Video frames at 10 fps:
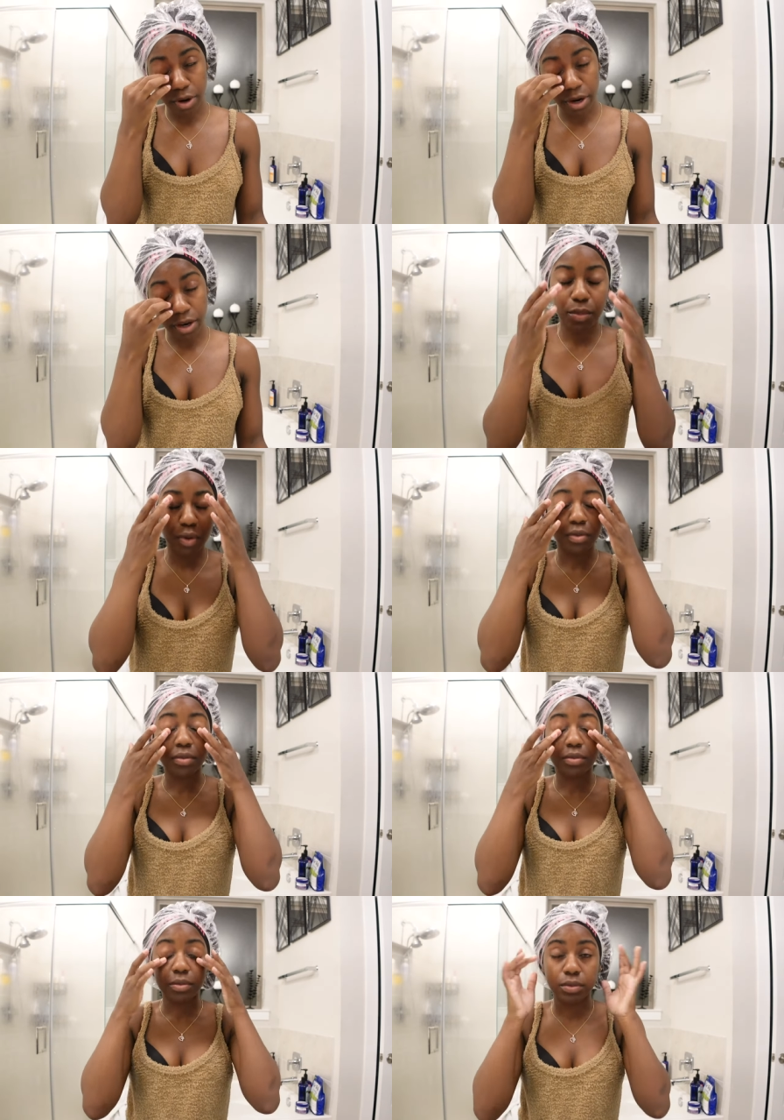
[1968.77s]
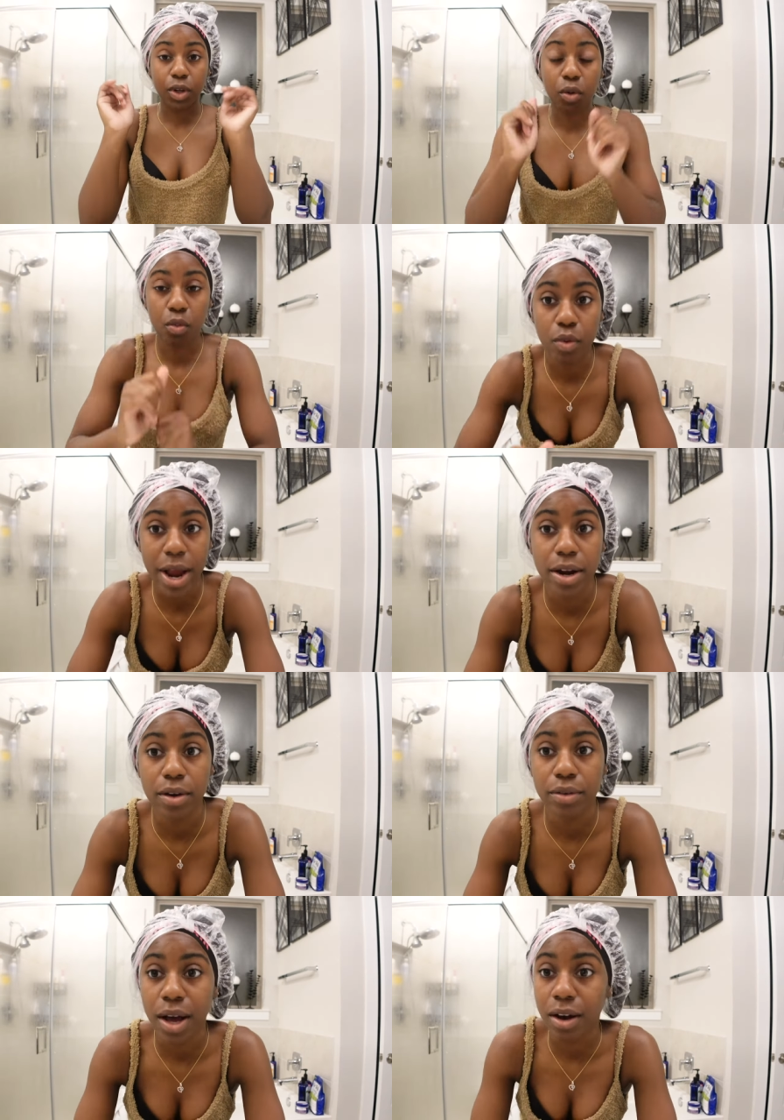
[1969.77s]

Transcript: break. Boom. Right on